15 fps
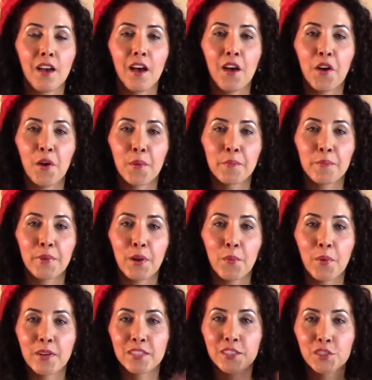But I
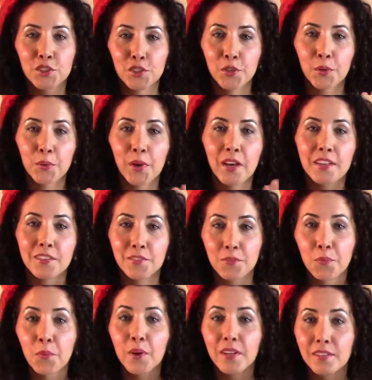wanted to show kind of
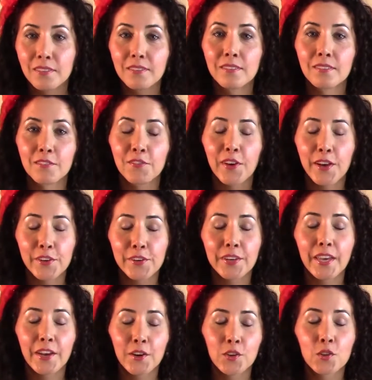what fire
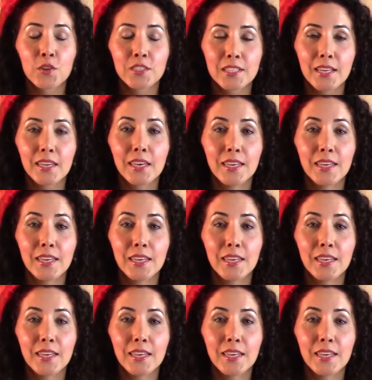hair looks like.